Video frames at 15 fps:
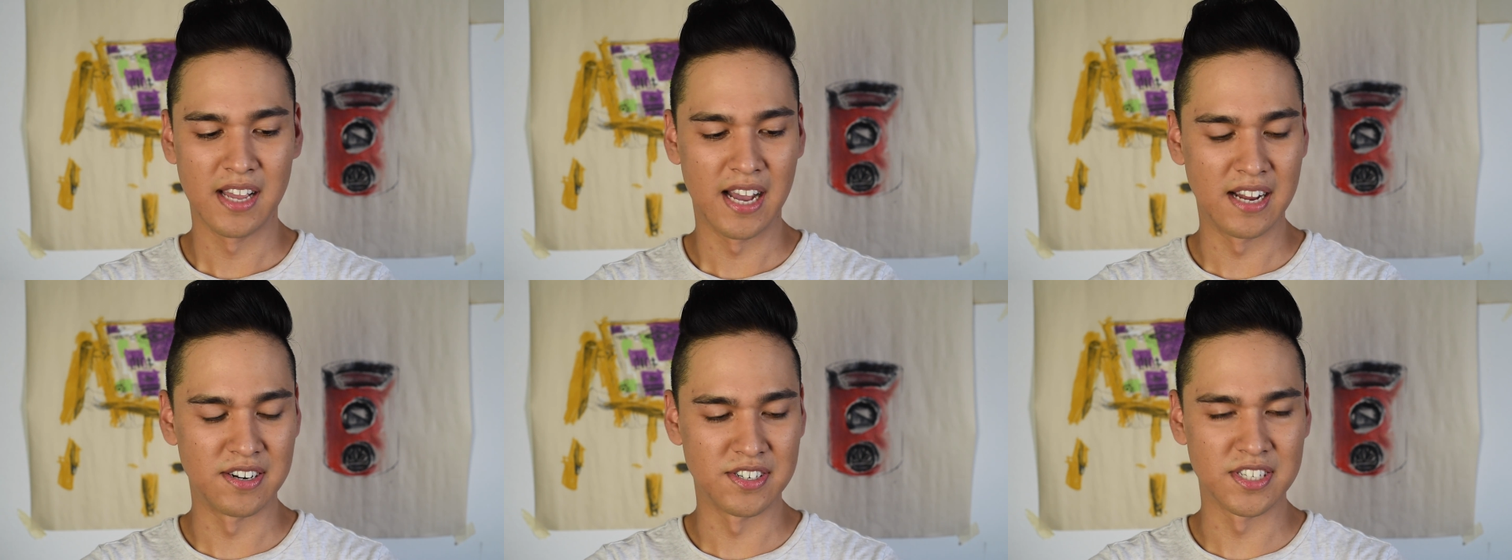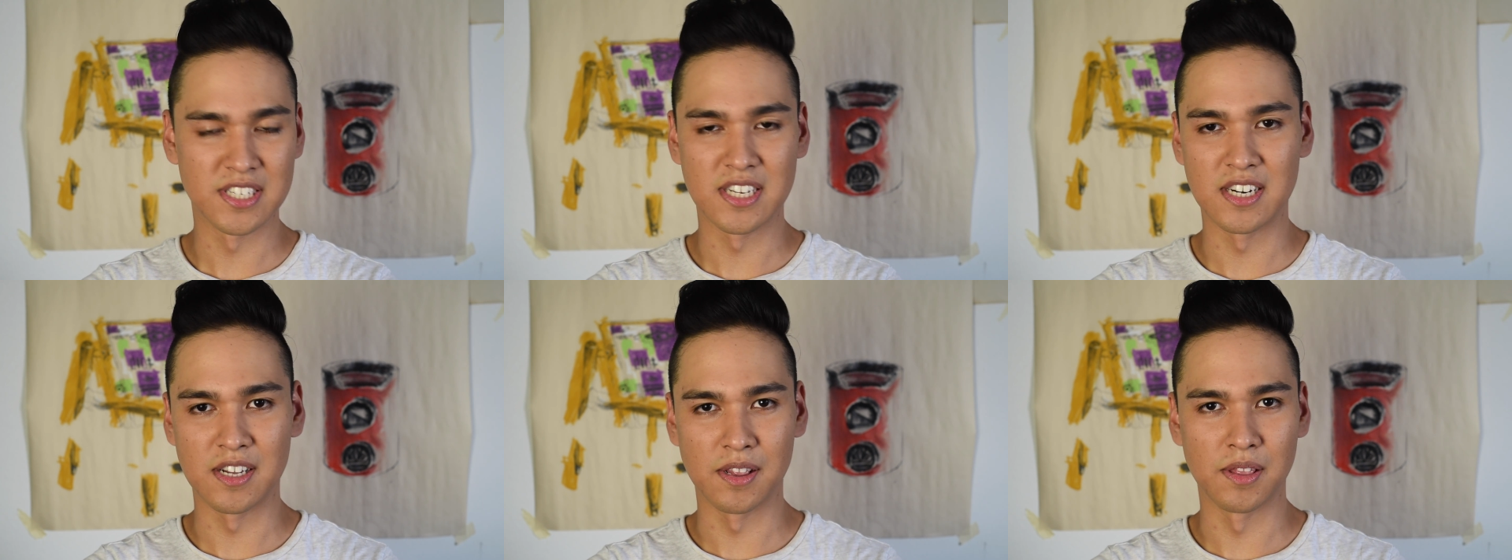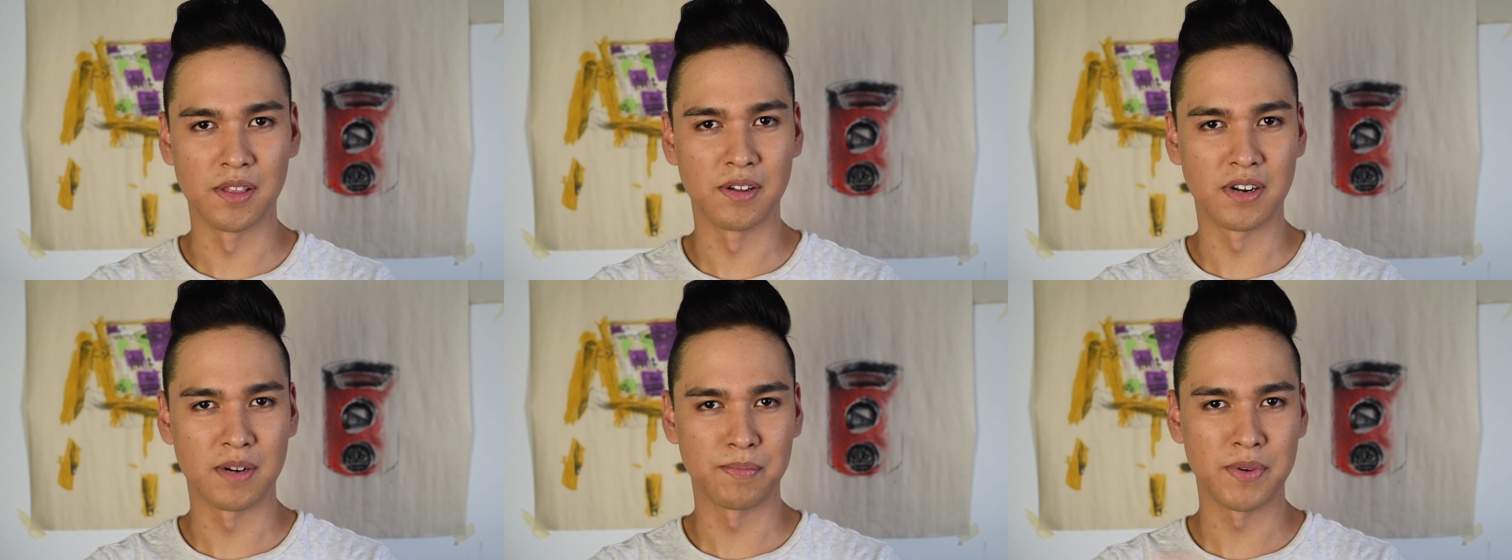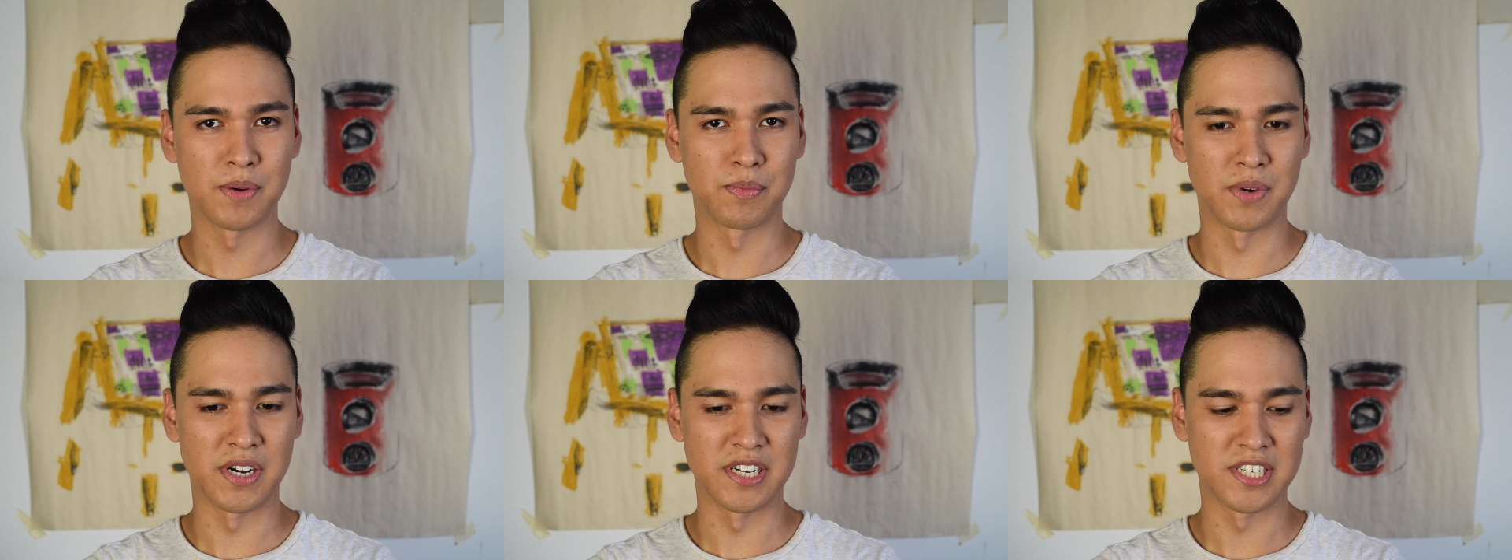and you're just going to load up your
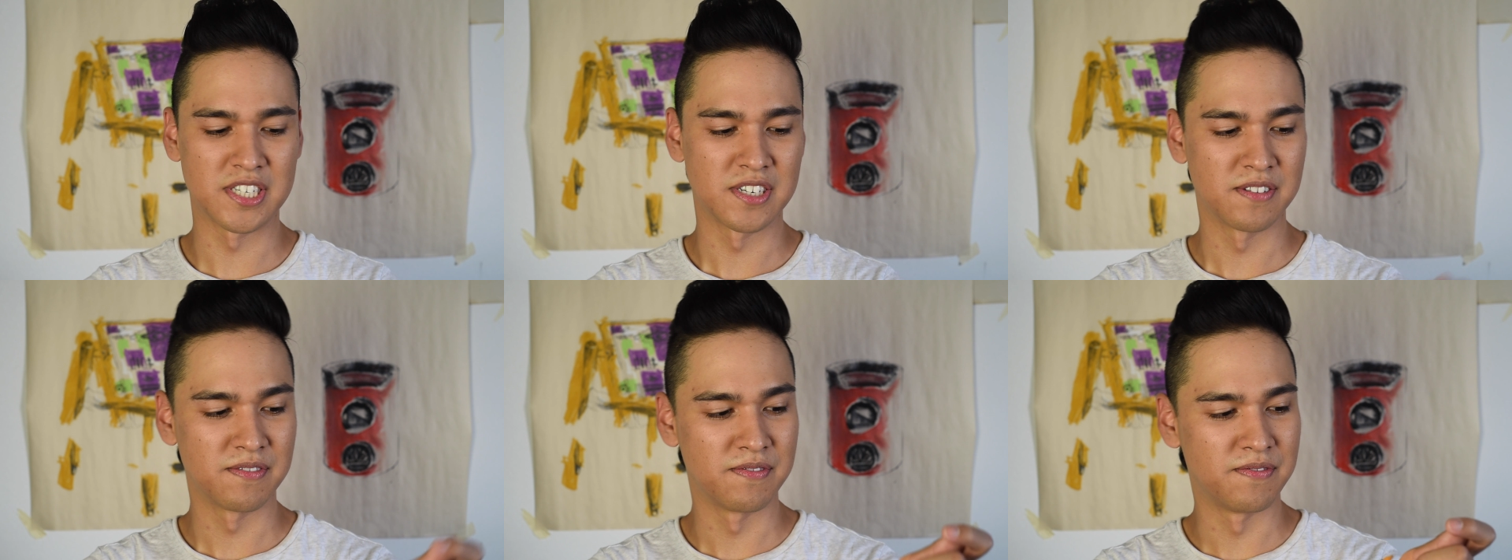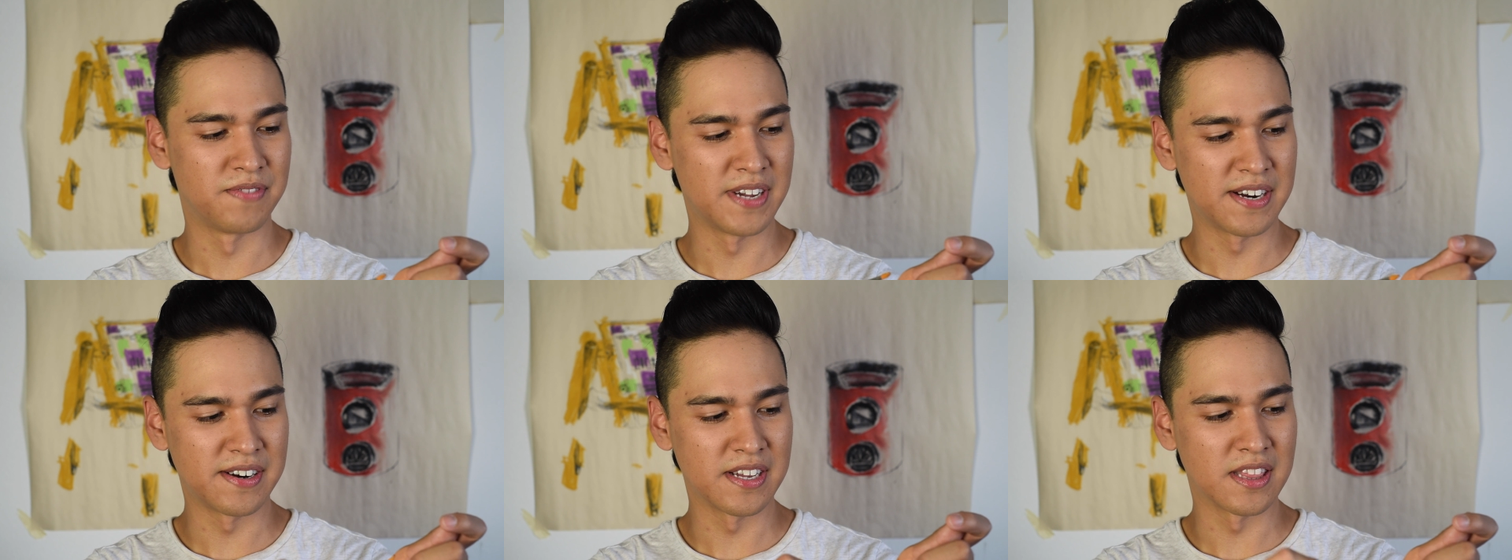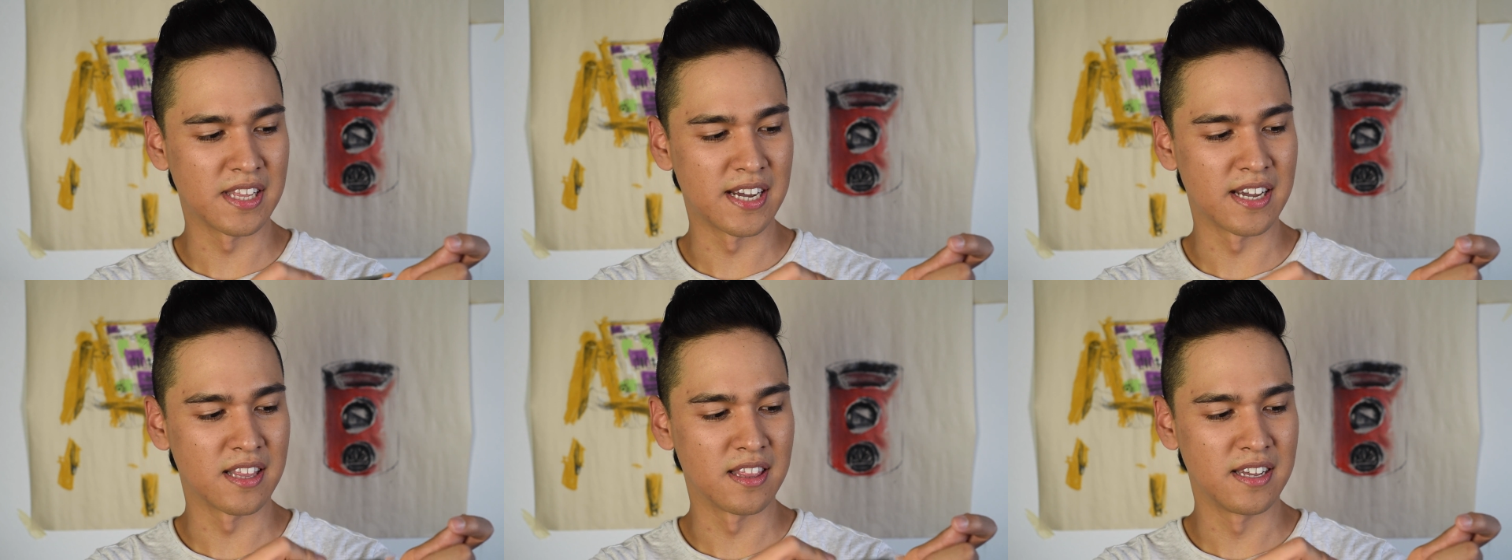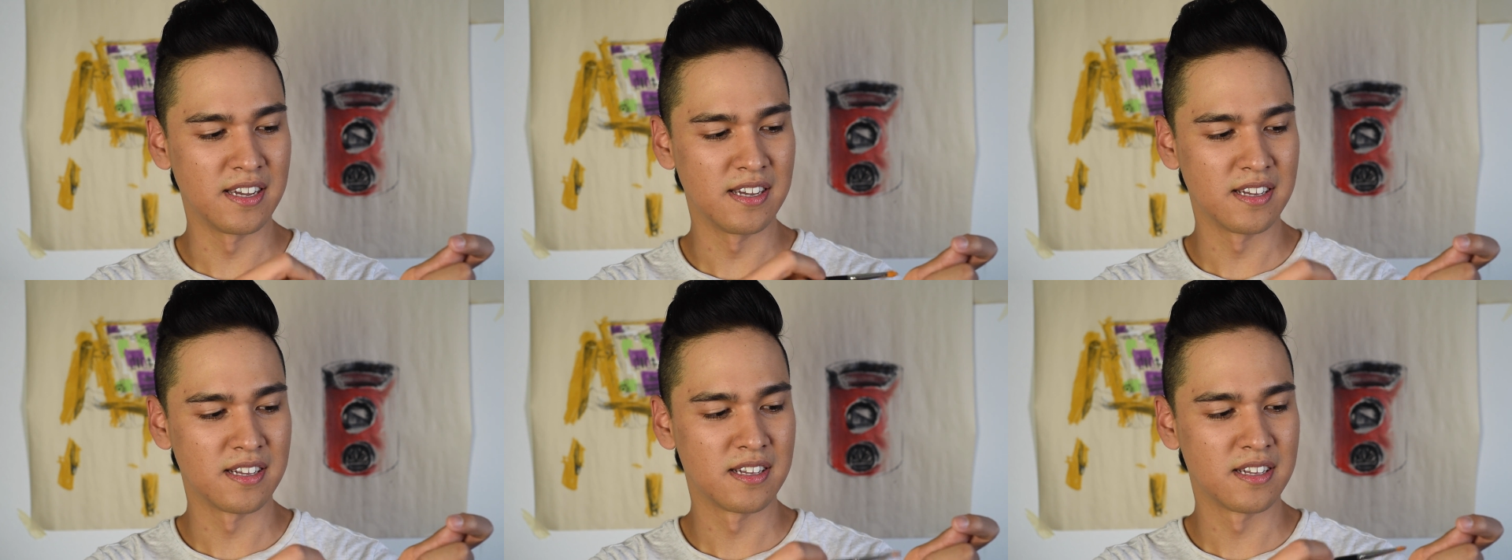brush very lightly,